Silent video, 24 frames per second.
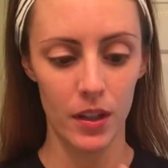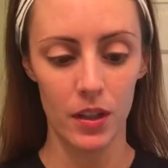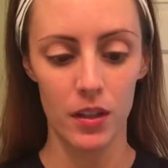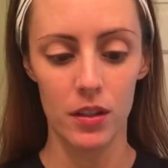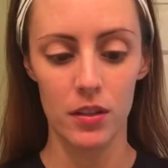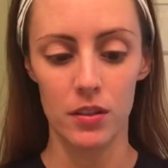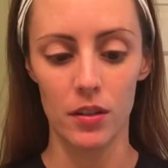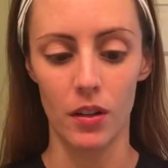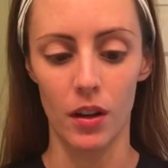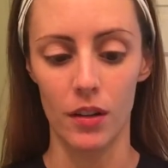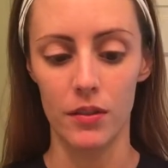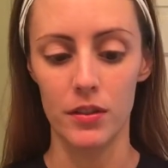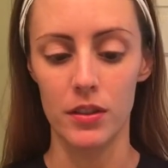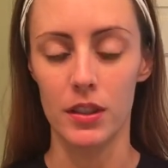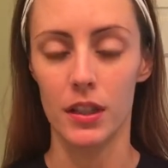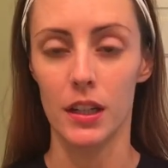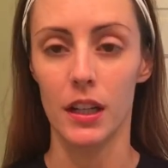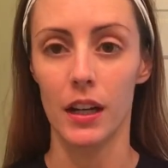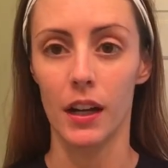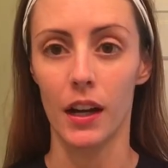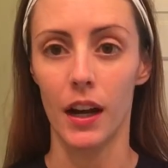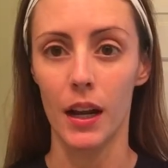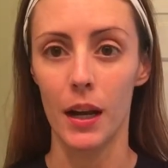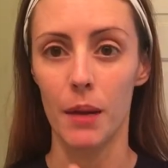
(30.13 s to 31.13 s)
So I'm just
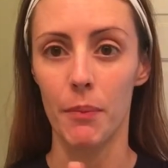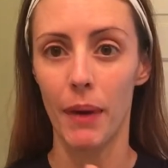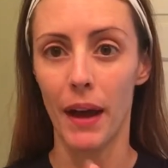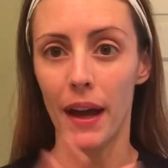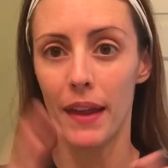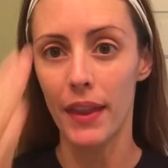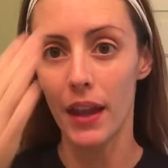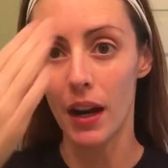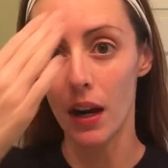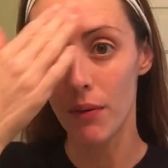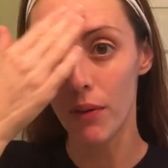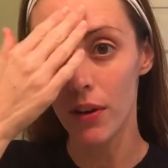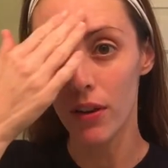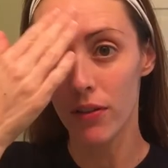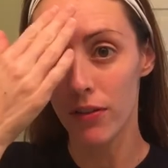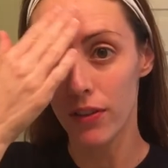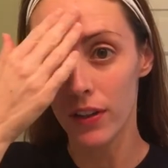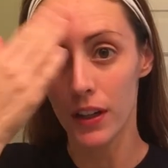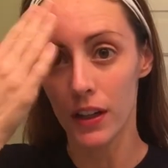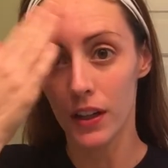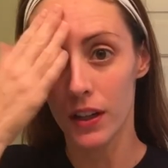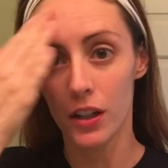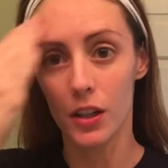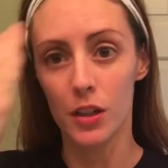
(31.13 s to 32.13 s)
going to kind of pat that on my
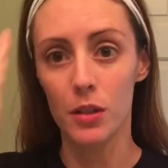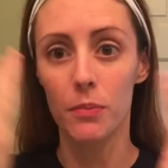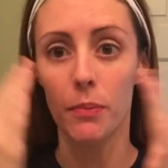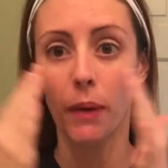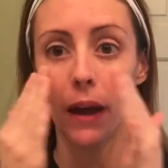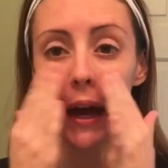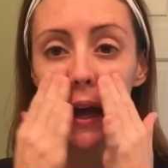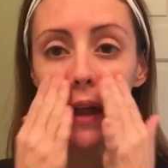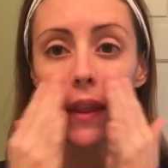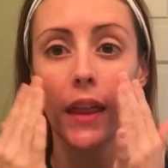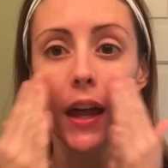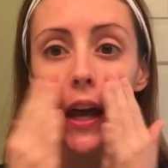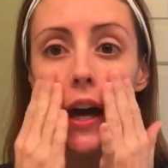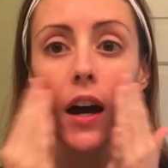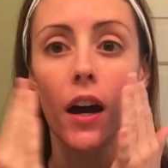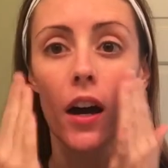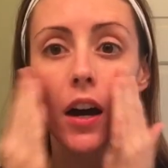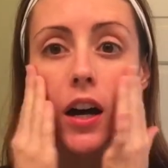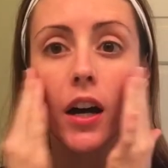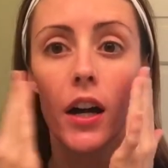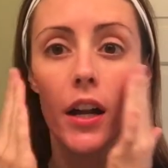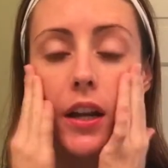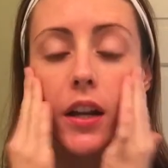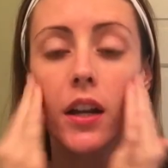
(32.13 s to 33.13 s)
fingers, pat that
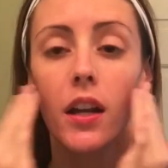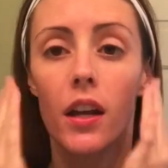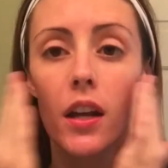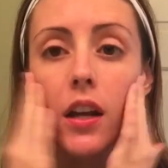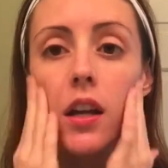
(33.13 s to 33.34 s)
on